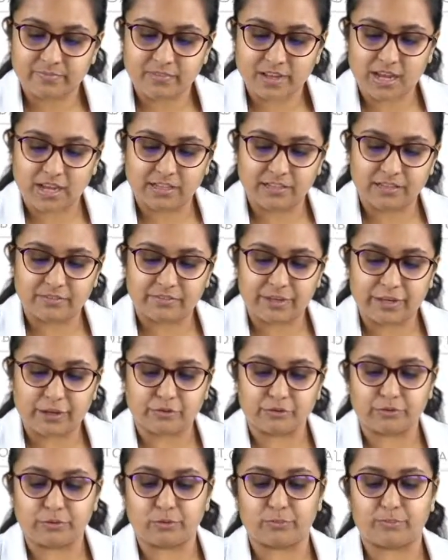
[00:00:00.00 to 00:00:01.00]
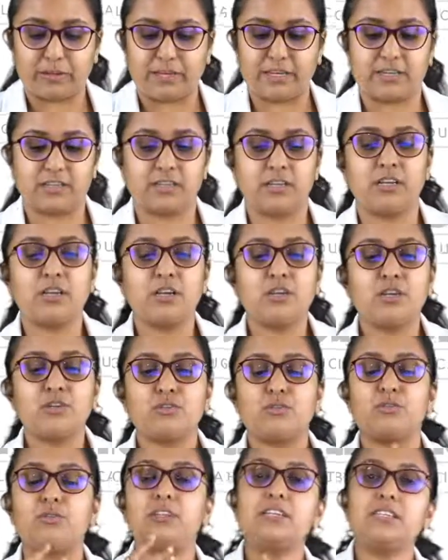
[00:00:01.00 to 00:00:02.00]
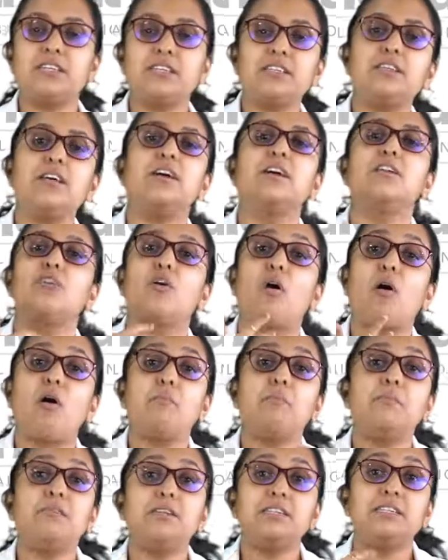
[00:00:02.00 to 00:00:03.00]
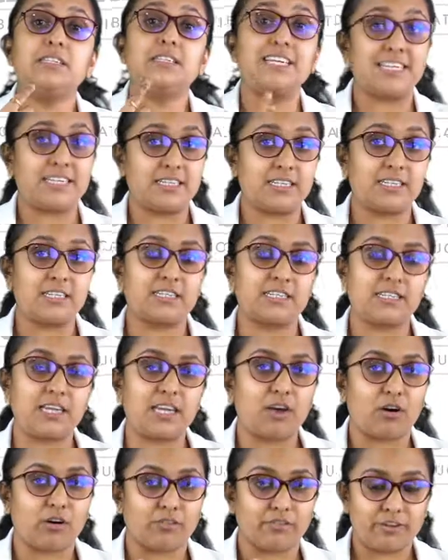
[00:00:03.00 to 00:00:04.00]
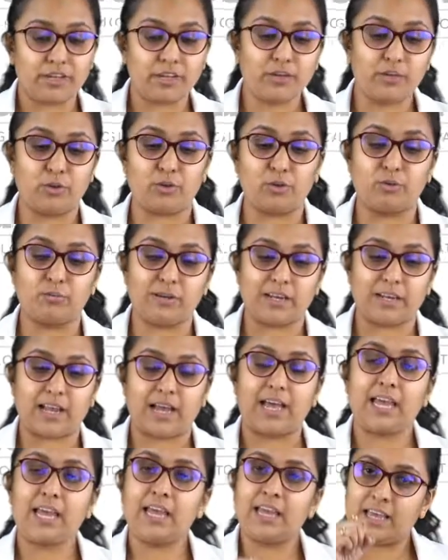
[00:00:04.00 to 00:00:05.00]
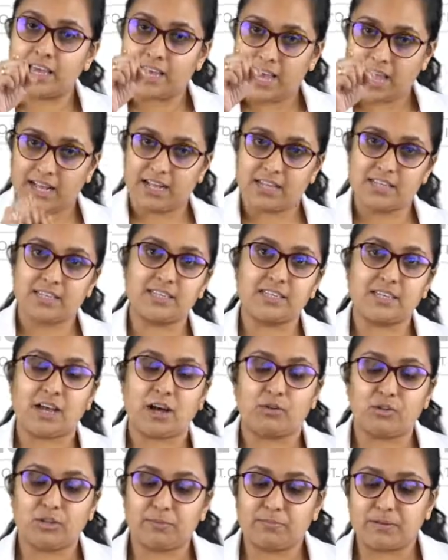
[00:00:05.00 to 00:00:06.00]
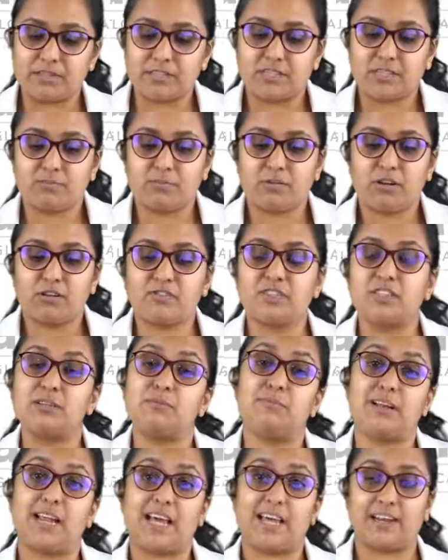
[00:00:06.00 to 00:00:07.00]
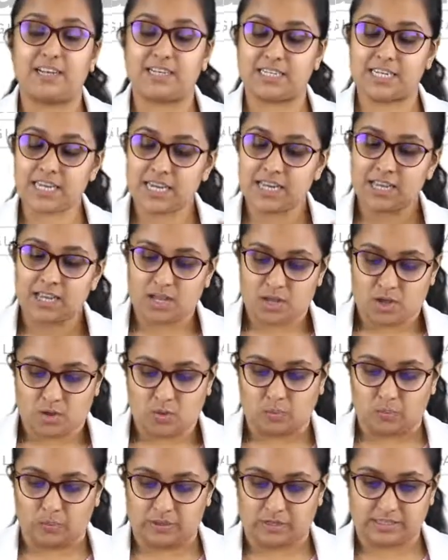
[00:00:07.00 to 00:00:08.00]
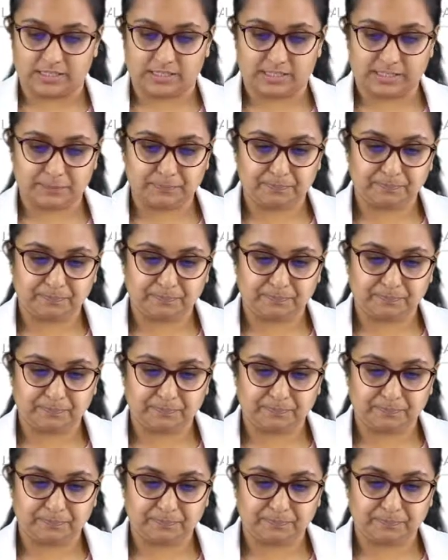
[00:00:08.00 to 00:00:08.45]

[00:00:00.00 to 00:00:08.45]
other way of grouping it. So, this is a normal tendency of a human eye, and this is how the principle of similarity works.